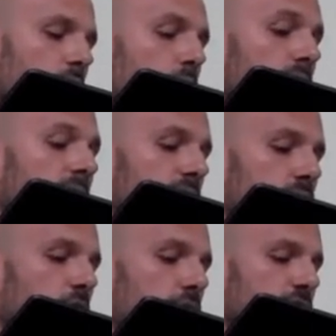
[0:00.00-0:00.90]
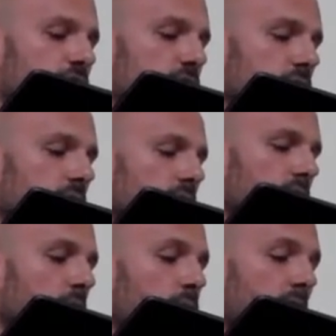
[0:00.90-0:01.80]
What I do know for sure,
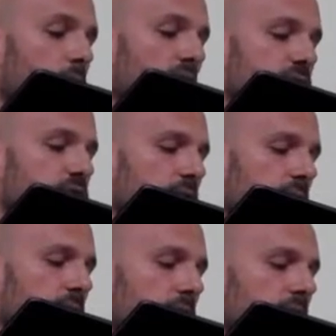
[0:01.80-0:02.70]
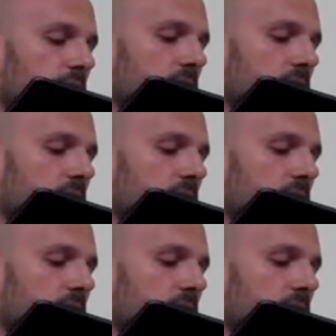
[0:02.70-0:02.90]
and what I want you to remember,